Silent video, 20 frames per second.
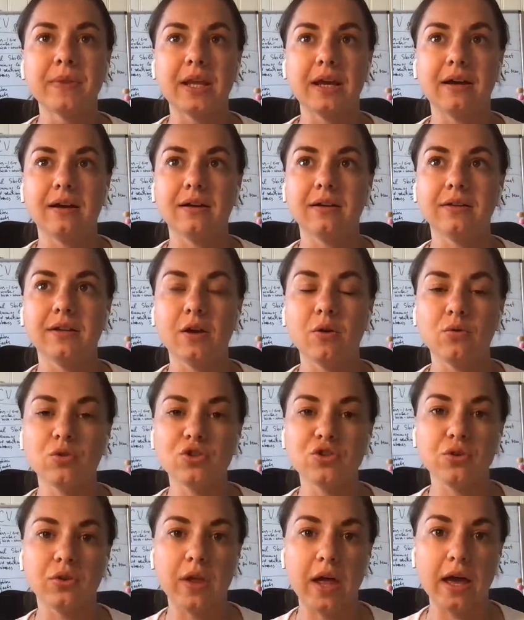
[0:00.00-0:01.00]
And they
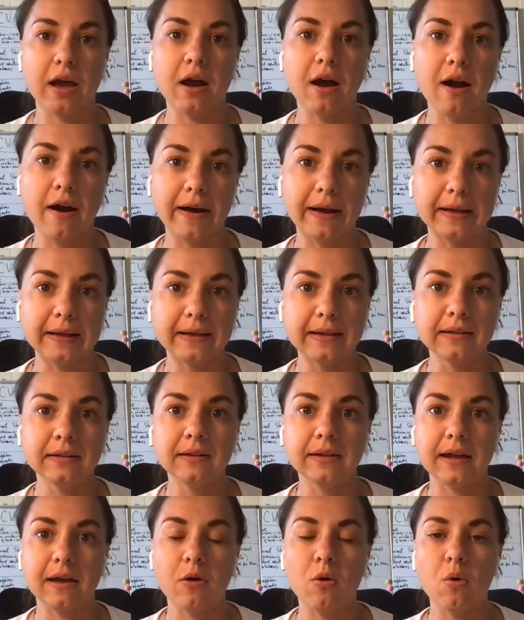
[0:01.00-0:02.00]
also like
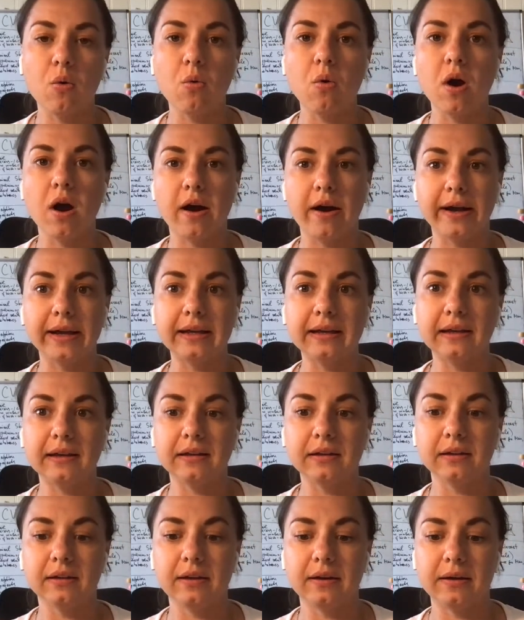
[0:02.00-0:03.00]
hiking. They go
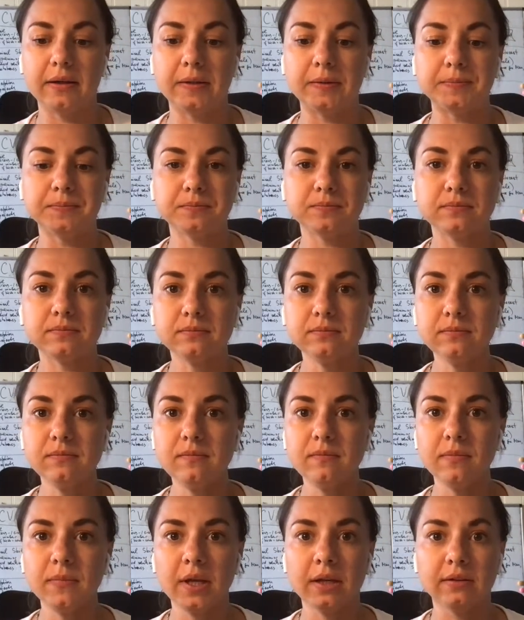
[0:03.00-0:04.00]
hiking.
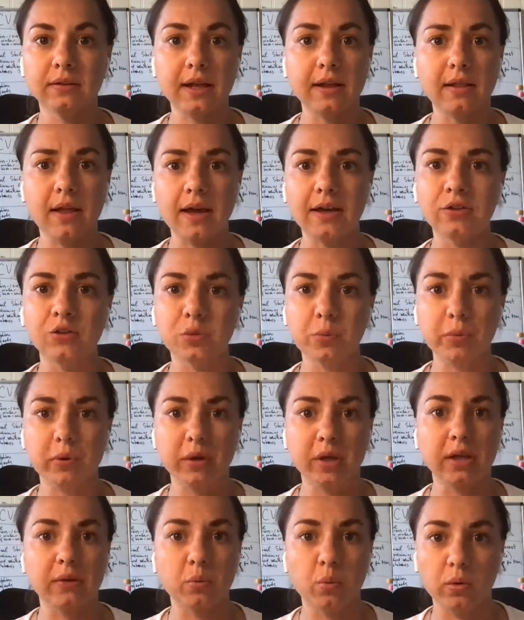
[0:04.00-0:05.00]
They like
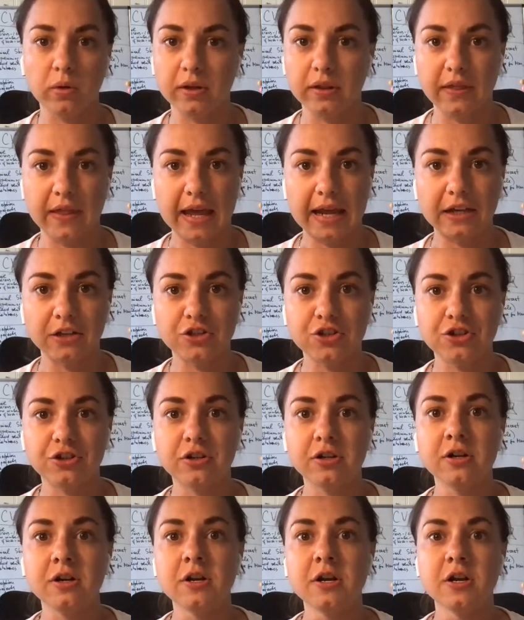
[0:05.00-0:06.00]
to be in
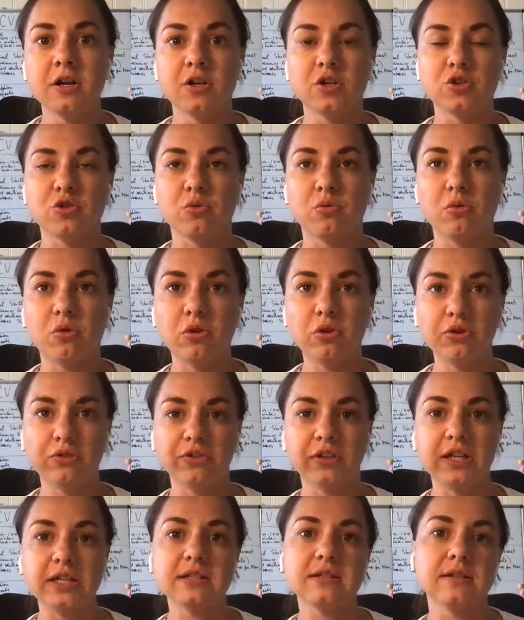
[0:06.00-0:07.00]
nature. So
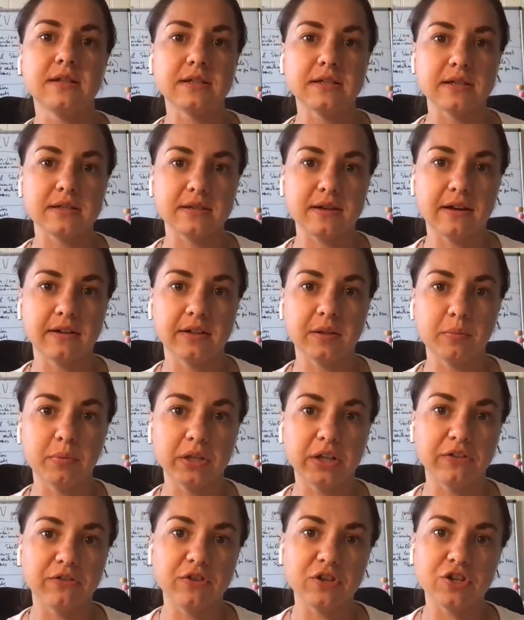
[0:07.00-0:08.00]
all of this is kind of
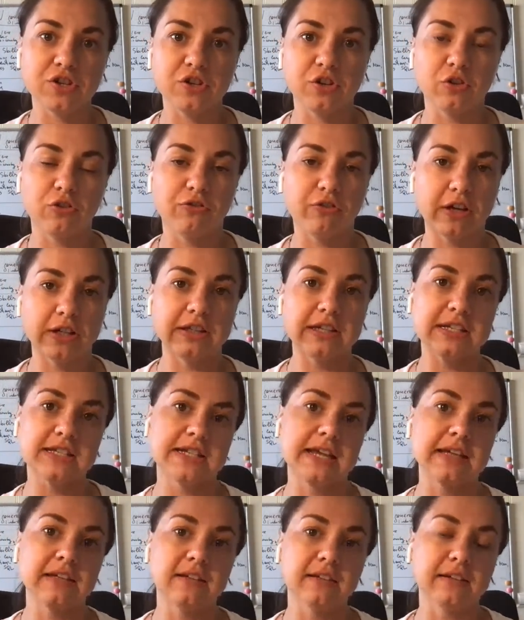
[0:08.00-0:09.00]
beneficial of
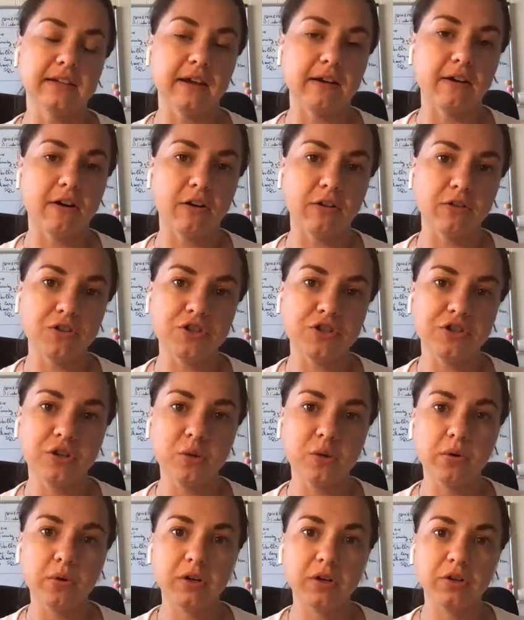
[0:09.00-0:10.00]
understanding the
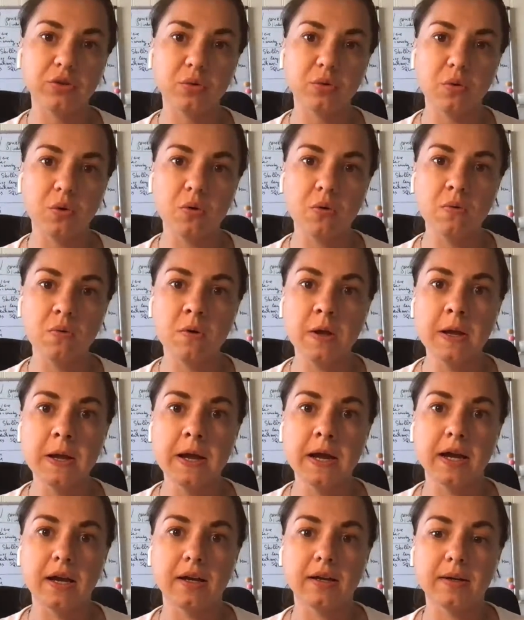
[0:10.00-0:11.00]
culture where you go.
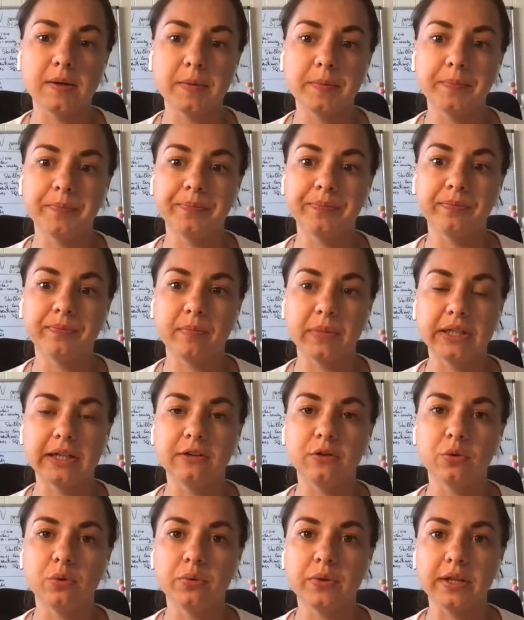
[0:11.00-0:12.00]
But
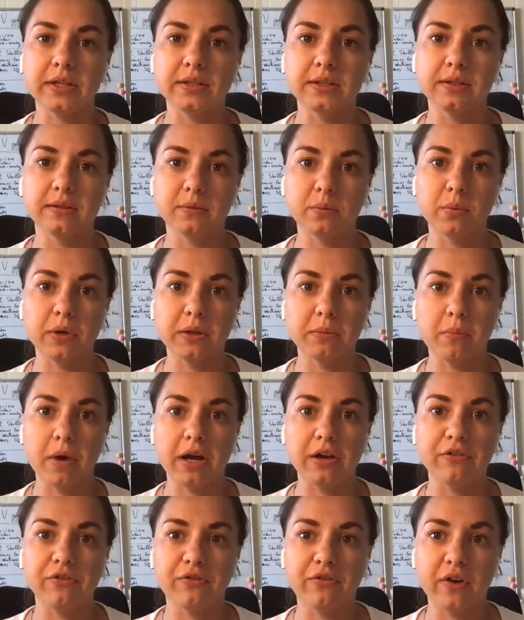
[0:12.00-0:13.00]
I know that when
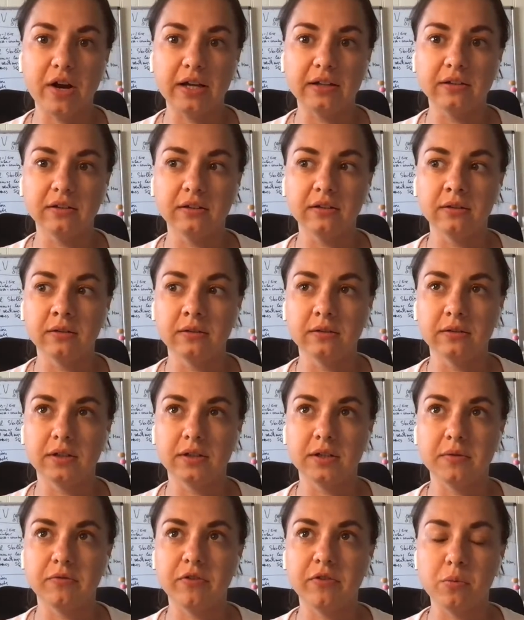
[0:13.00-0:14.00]
my friend,
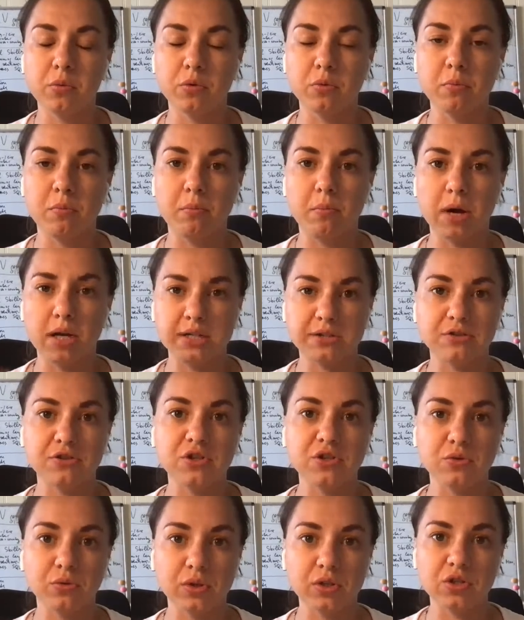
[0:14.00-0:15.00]
we were
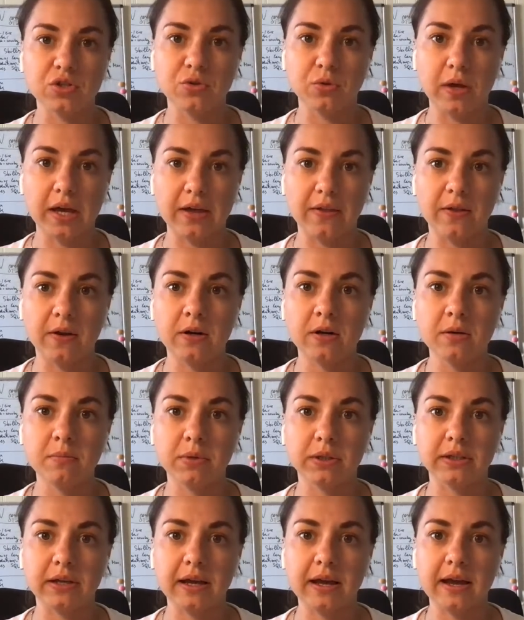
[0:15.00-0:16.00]
master students together,
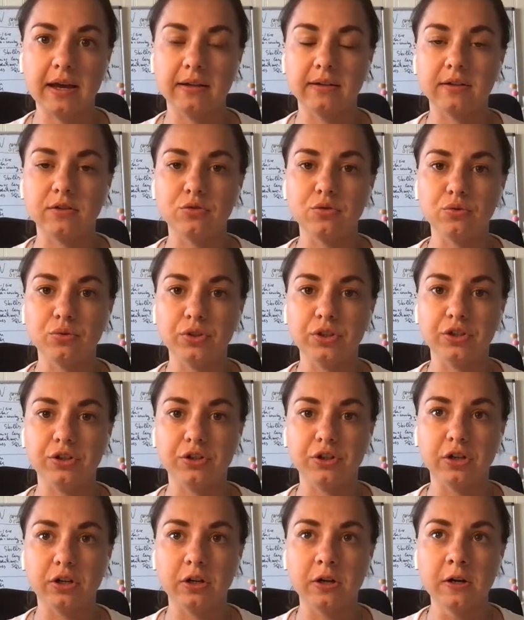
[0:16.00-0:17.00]
but I had a
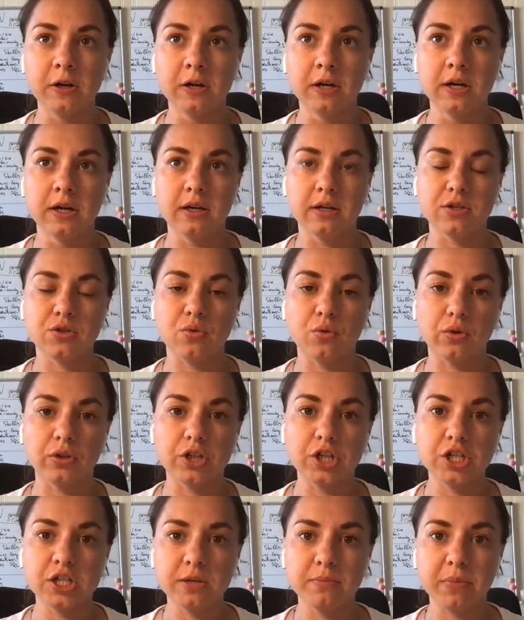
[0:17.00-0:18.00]
2-year
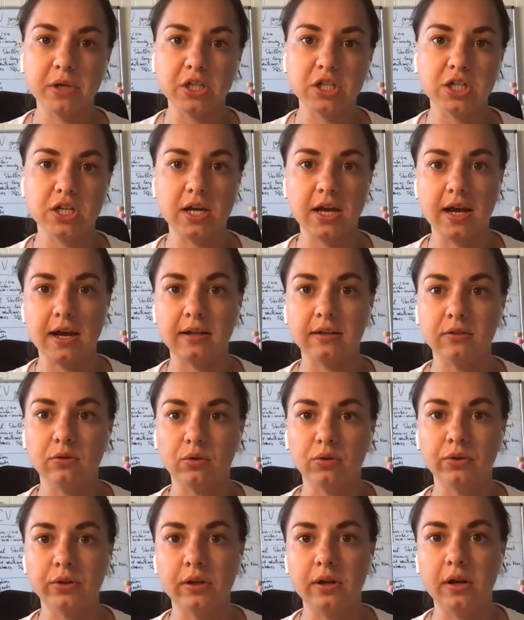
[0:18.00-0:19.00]
scholarship and she had
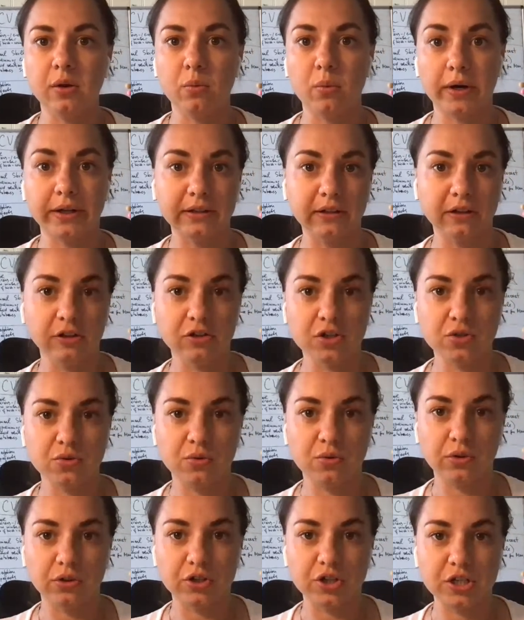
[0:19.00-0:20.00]
only 1 year
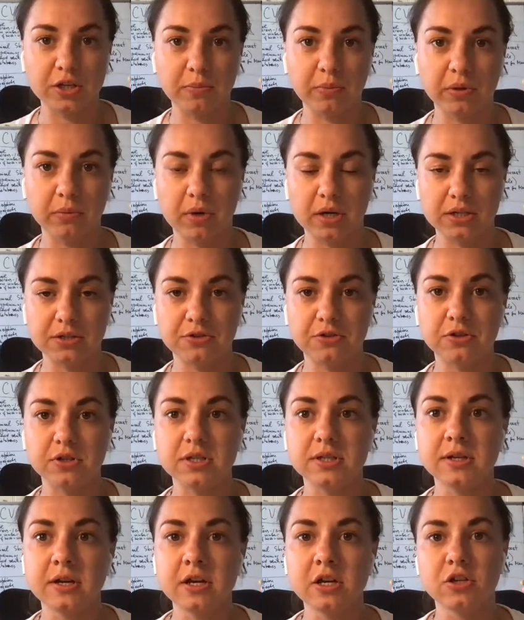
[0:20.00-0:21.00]
scholarship in
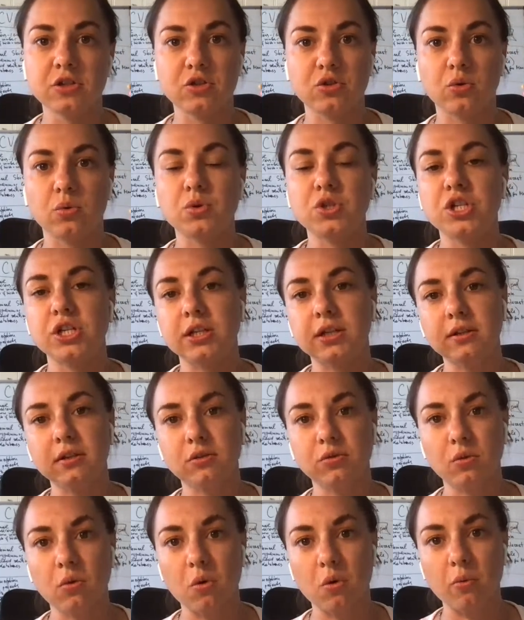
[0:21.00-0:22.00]
masters. So she
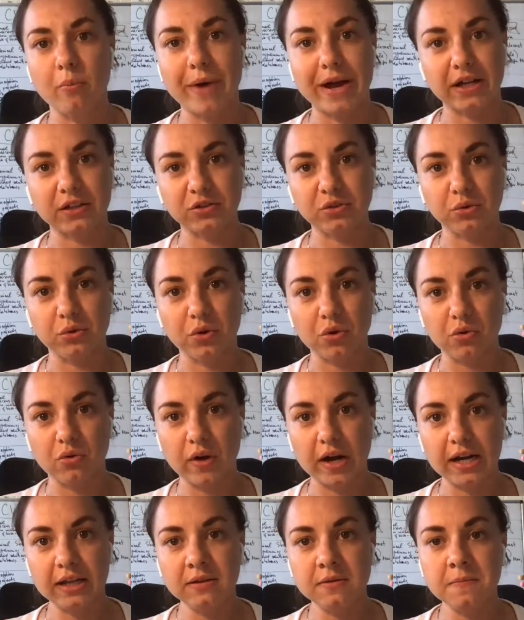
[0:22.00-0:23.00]
needed to go back to
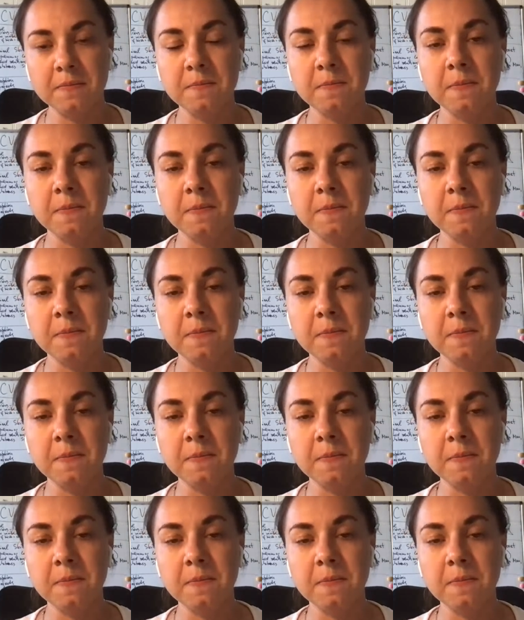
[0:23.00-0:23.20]
Ukraine.